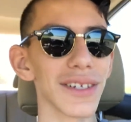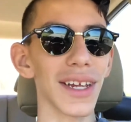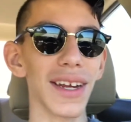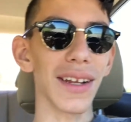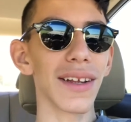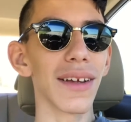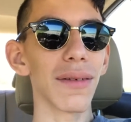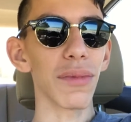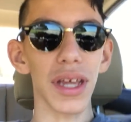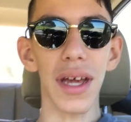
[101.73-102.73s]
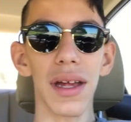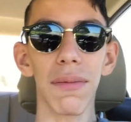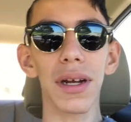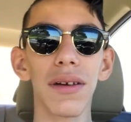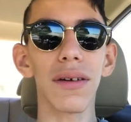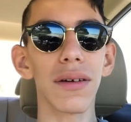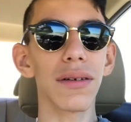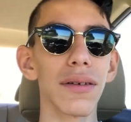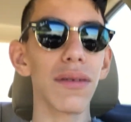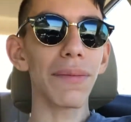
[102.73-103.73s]
Just kidding. But yeah, I'm gonna go
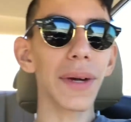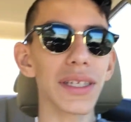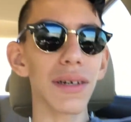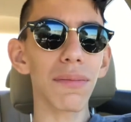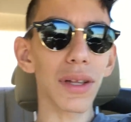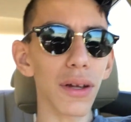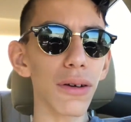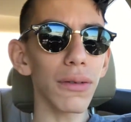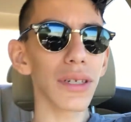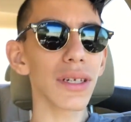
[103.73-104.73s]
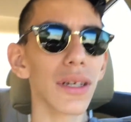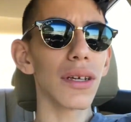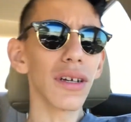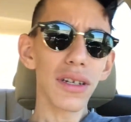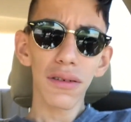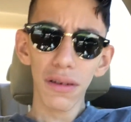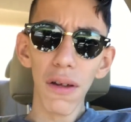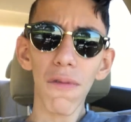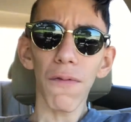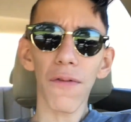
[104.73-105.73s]
buy some clothes to
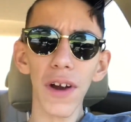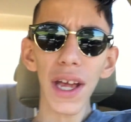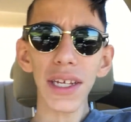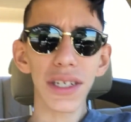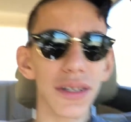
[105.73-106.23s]
look fresh,